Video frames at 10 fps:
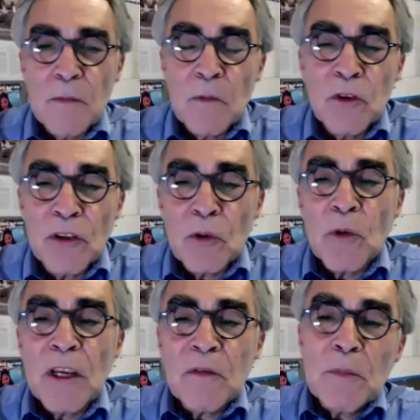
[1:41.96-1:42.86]
During the
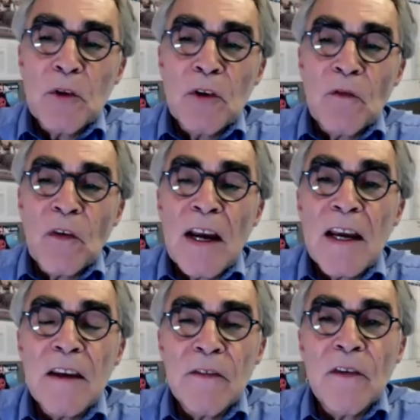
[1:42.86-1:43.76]
week from noon to
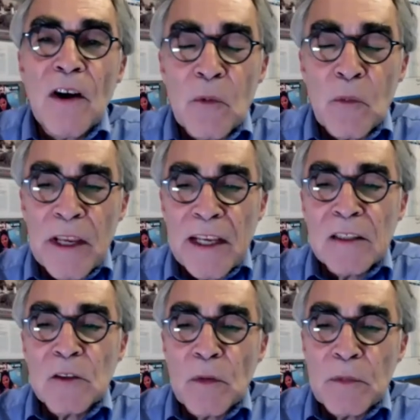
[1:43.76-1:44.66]
5, on
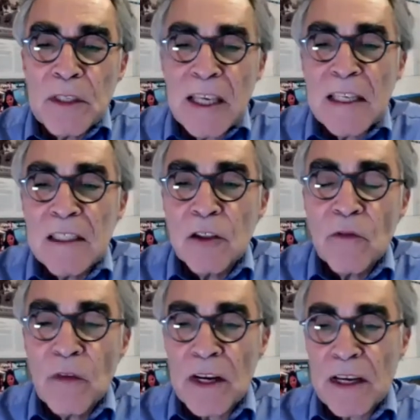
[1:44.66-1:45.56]
weekends from 10 to
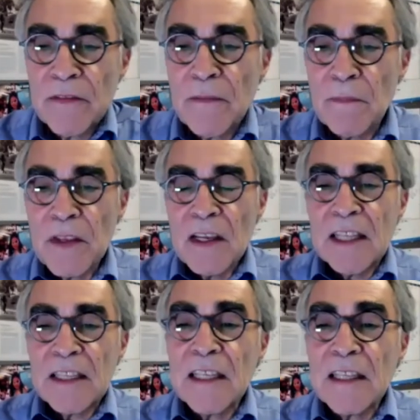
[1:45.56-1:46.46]
5. La
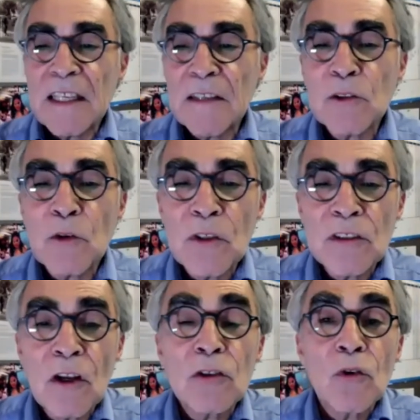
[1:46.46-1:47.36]
Tienda gift store is
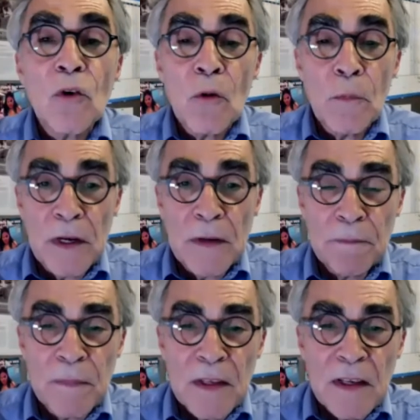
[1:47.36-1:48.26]
also open.
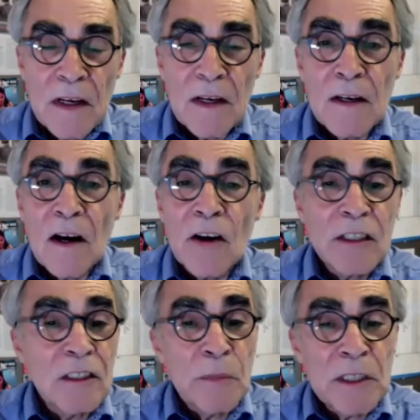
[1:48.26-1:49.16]
Our
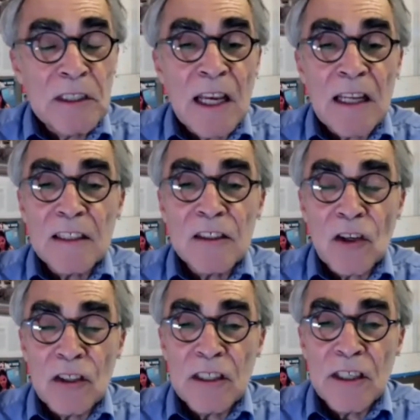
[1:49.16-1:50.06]
exhibits, Ally
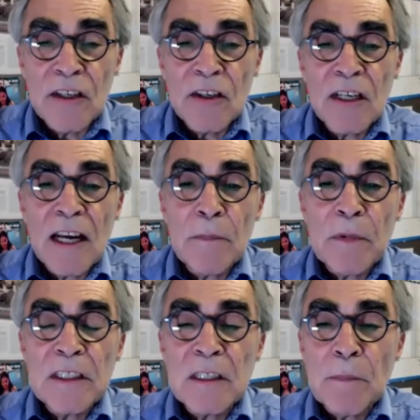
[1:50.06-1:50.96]
Startier, Calle
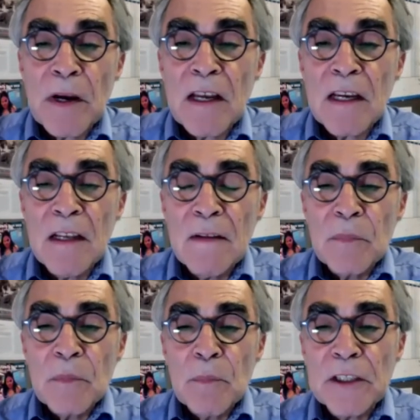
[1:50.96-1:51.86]
Principal,
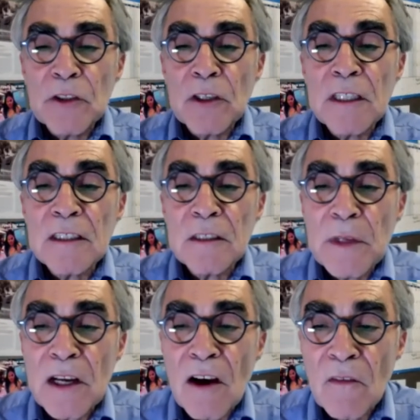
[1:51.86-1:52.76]
Patriotism
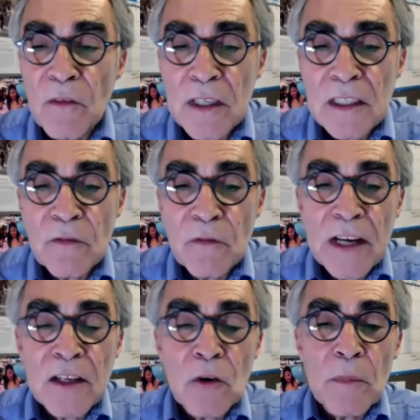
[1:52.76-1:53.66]
in Conflict,
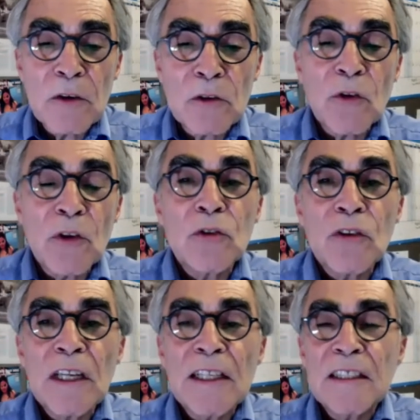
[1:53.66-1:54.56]
Frank Romero's going to
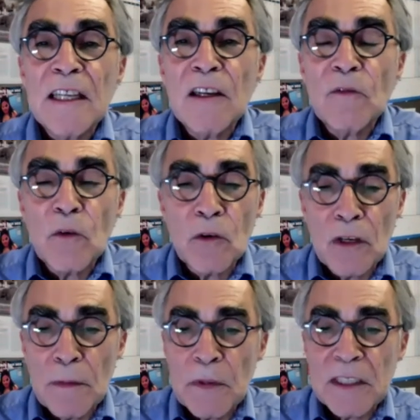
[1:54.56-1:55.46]
the 1984
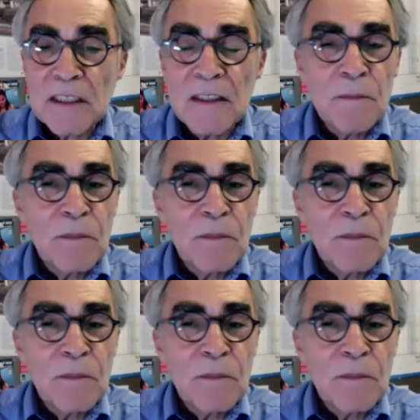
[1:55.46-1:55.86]
Olympics,